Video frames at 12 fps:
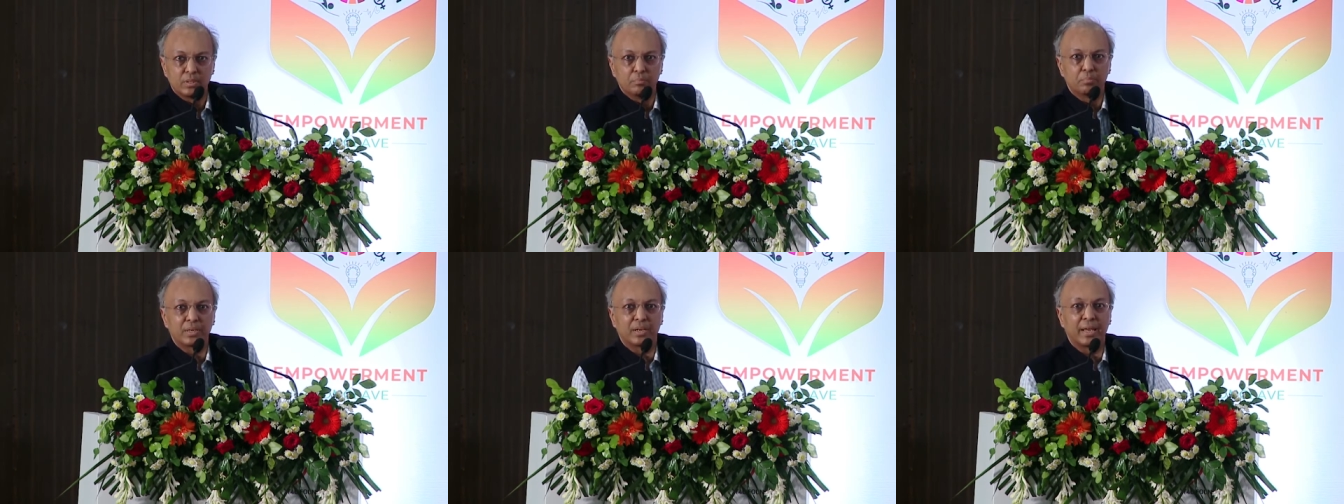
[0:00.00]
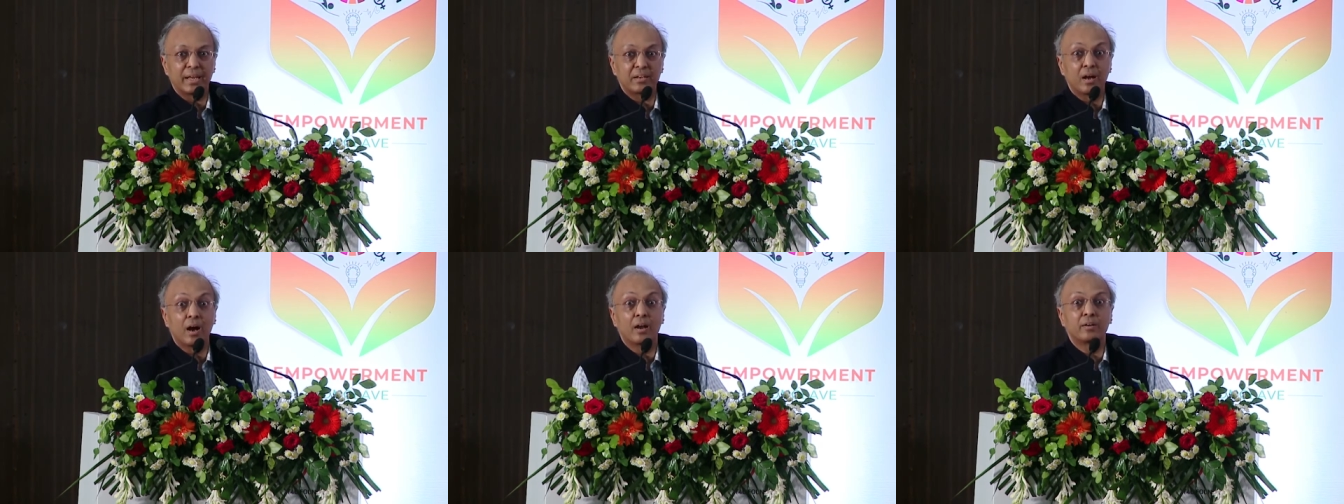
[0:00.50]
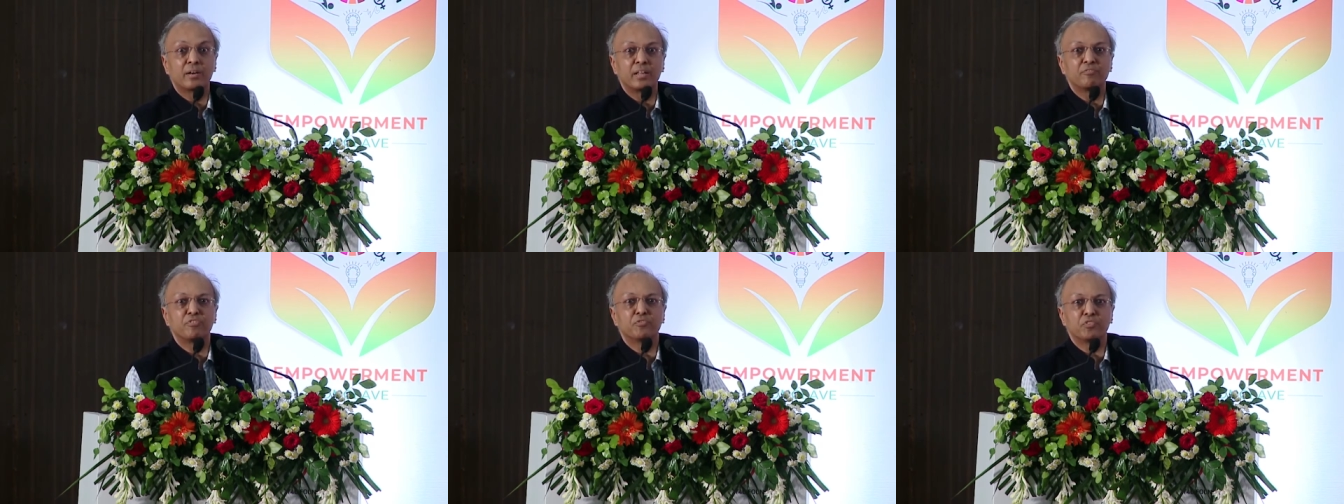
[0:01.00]
but get
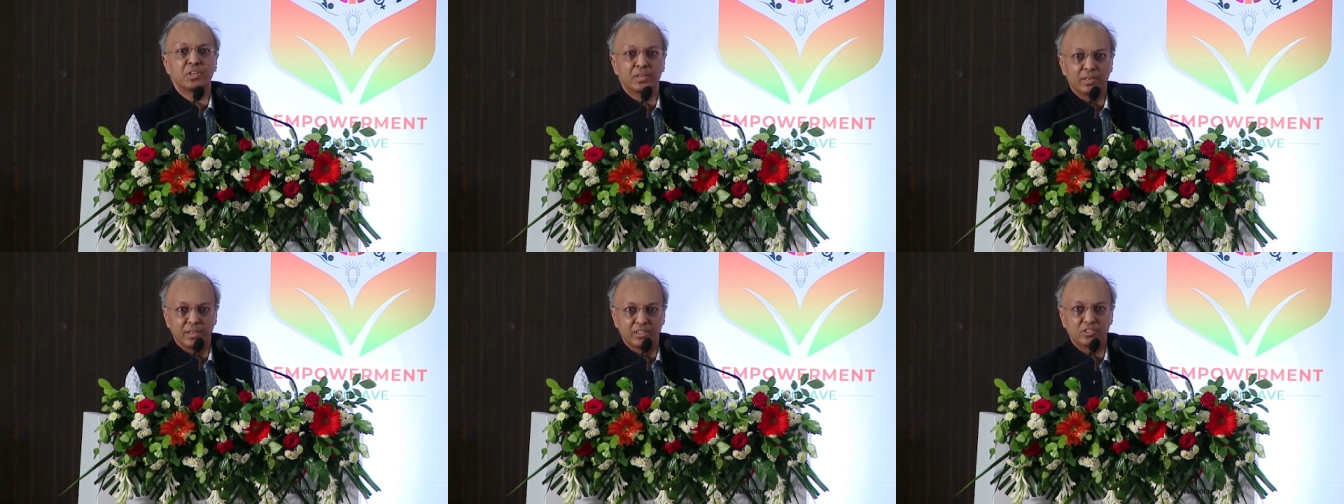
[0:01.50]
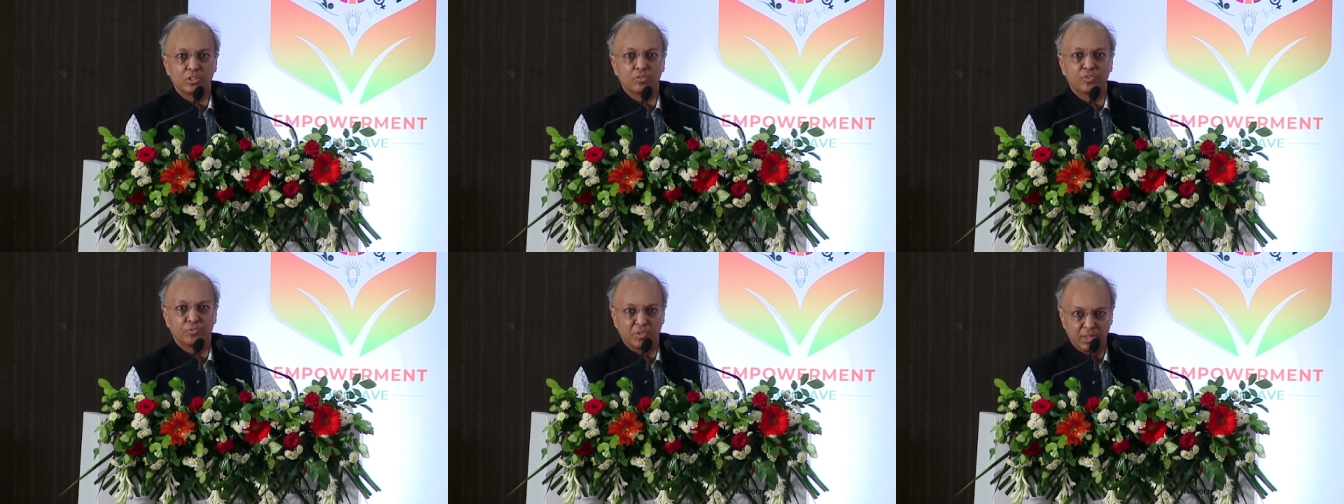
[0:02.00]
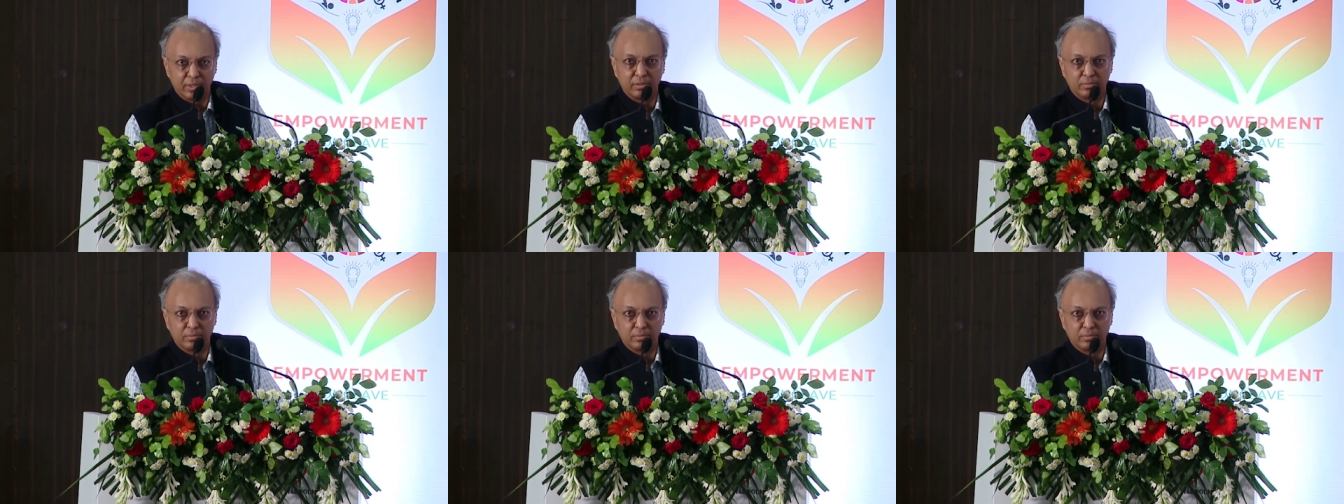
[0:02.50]
150 instead of 50.